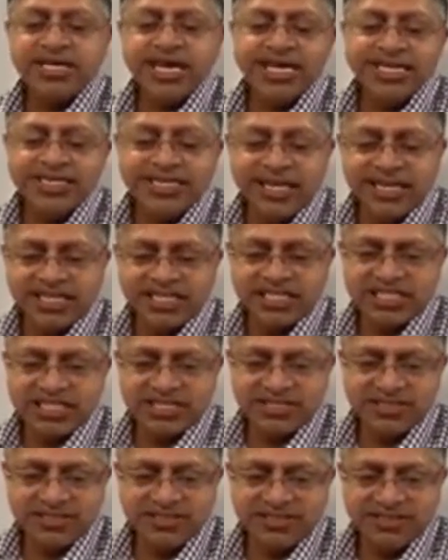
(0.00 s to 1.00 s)

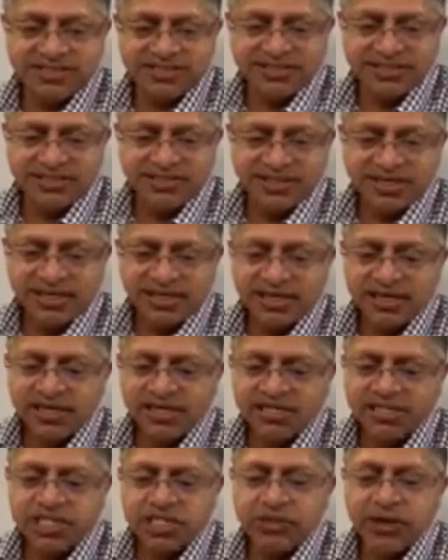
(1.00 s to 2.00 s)
attention
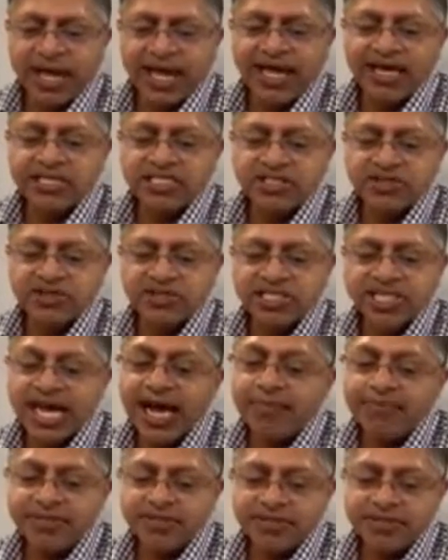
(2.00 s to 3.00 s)
to Esther
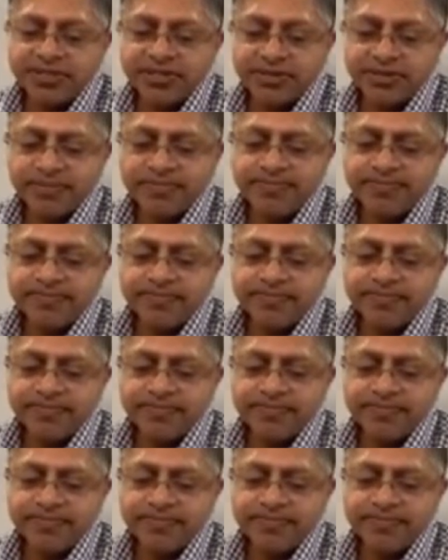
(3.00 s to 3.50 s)
chapter 2.